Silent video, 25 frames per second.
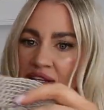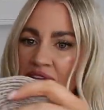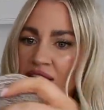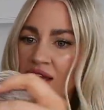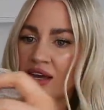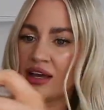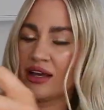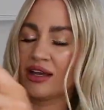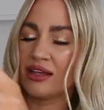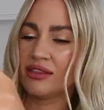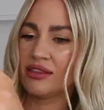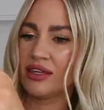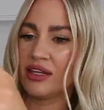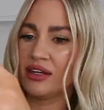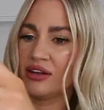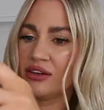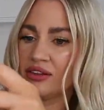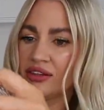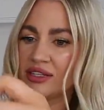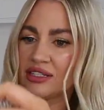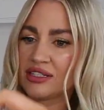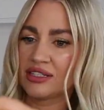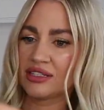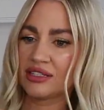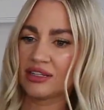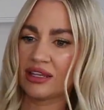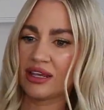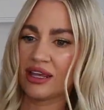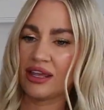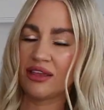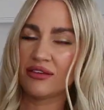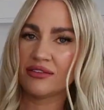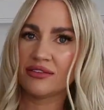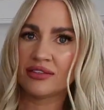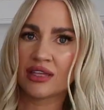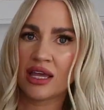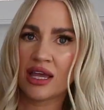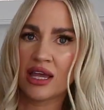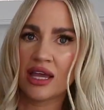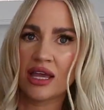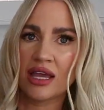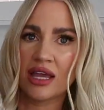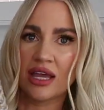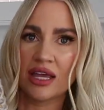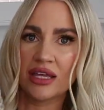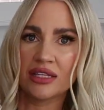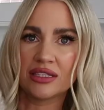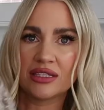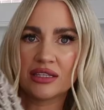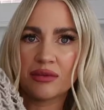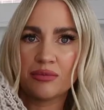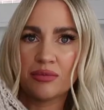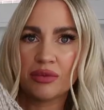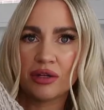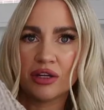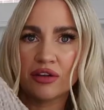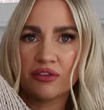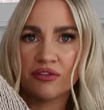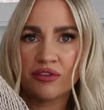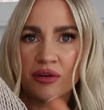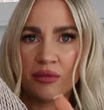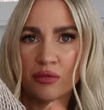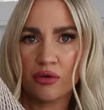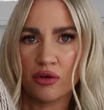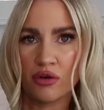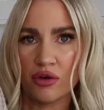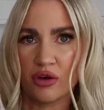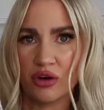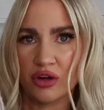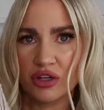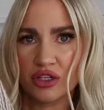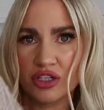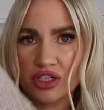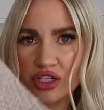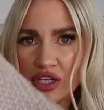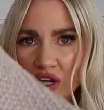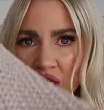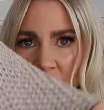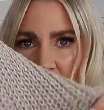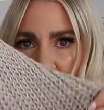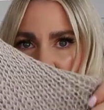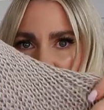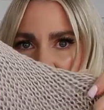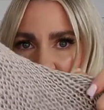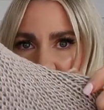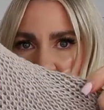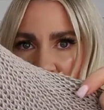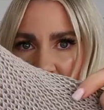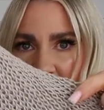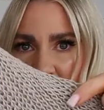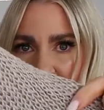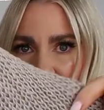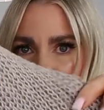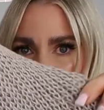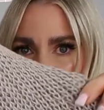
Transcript: here, and then on the sleeves it's a bit of a more tighter